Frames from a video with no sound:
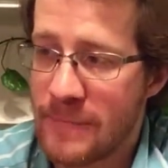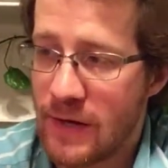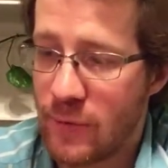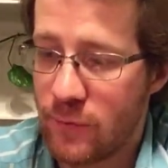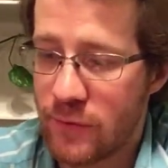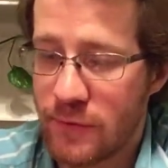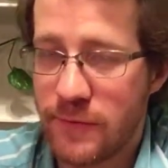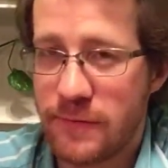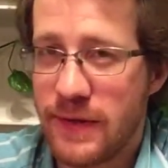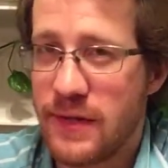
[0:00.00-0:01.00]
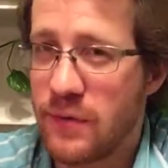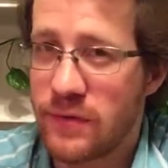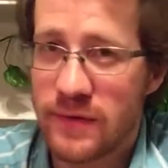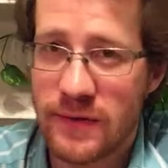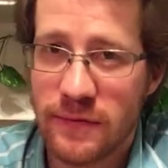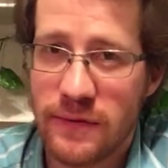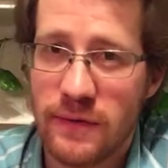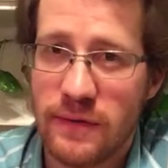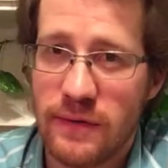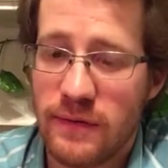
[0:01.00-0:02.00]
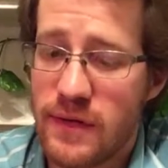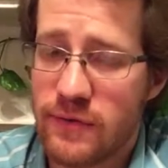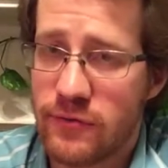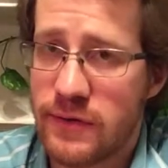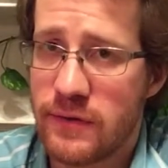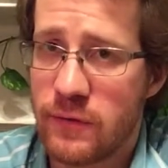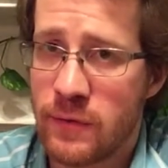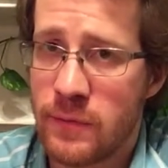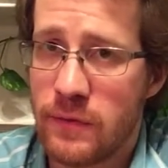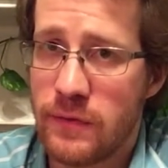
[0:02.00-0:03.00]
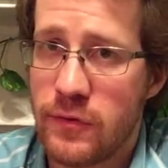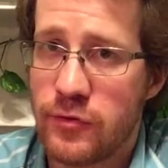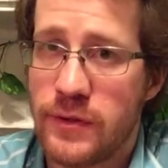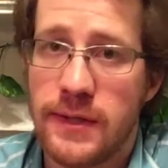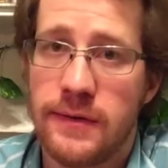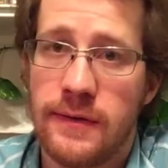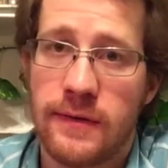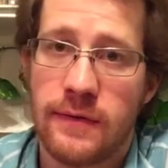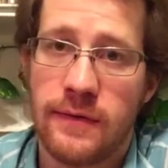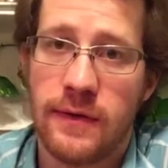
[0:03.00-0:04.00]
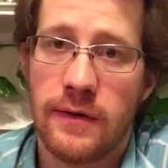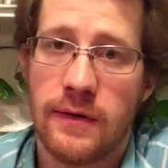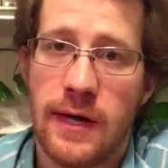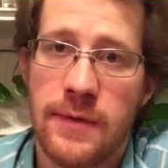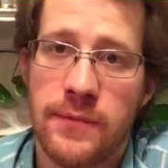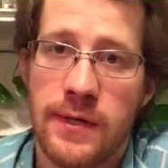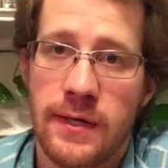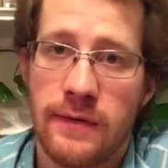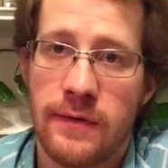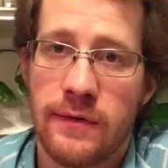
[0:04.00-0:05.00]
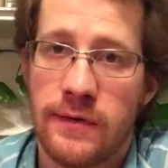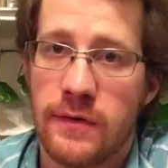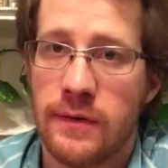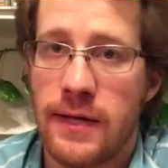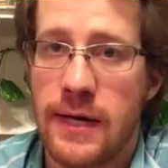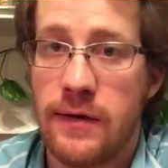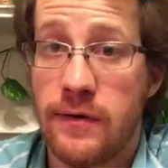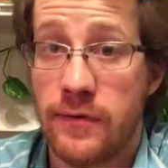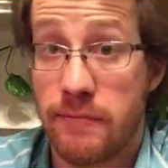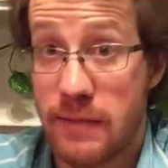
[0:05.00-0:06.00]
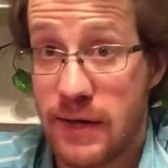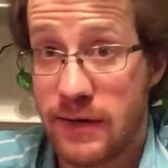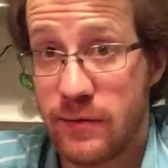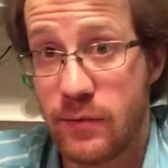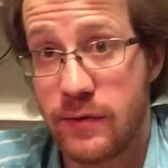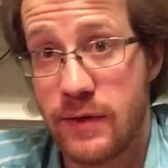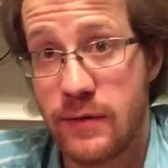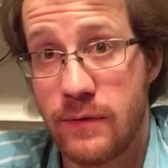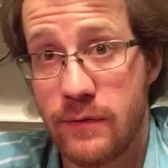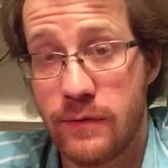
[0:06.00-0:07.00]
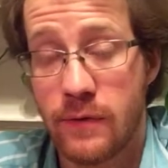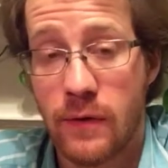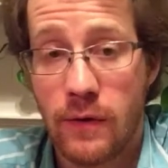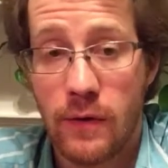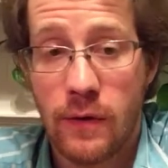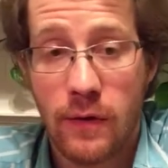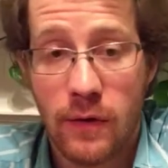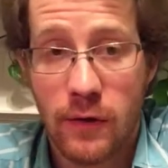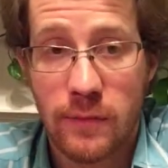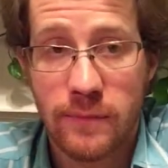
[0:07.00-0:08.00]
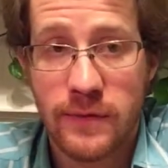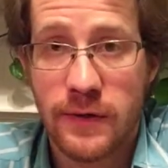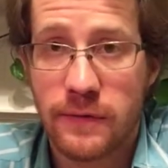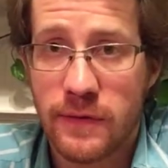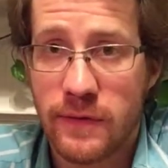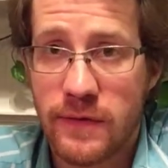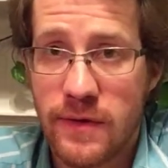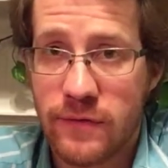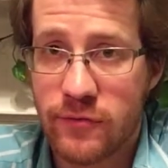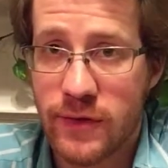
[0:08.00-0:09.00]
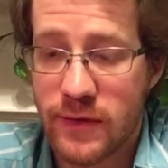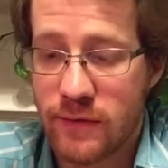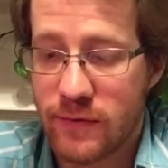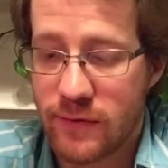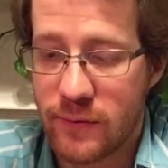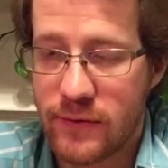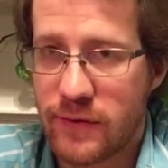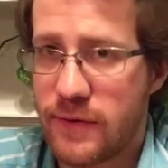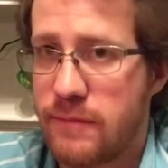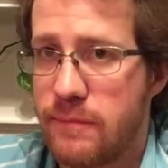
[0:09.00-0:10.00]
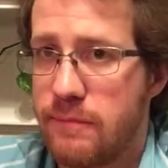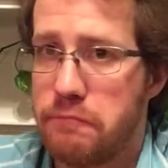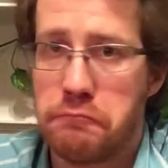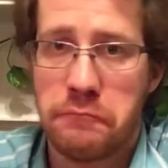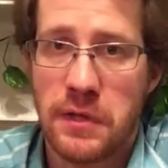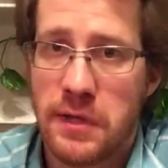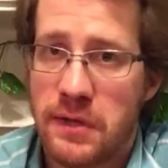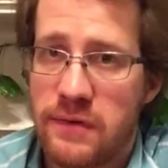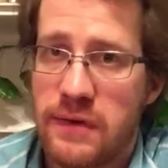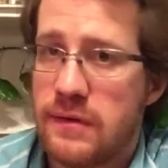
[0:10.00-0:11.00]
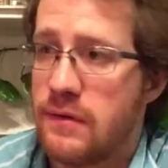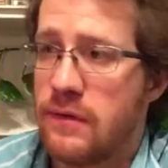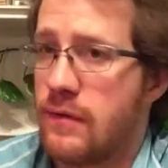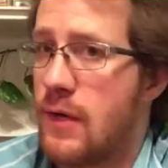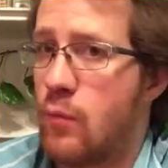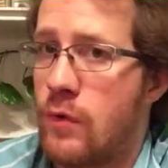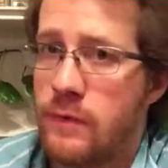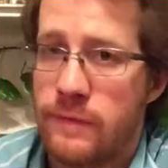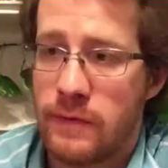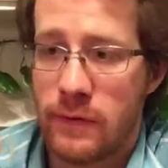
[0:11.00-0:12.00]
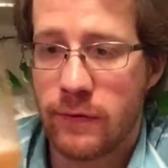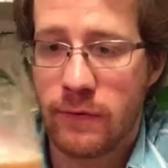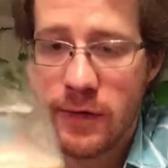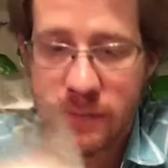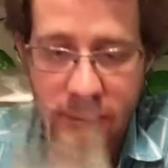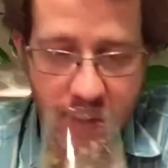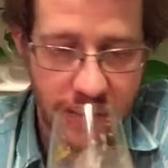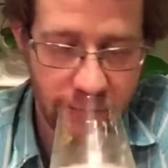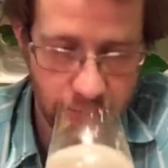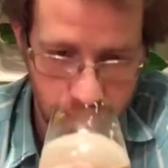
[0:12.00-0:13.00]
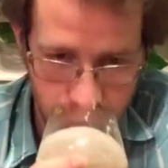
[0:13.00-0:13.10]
I wonder if they used a different yeast strain than normal. Usually and it's their IPA series called Harry Doesn't Mind where they use different yeast strains. Otherwise I think they stick to the same one for all their IPAs.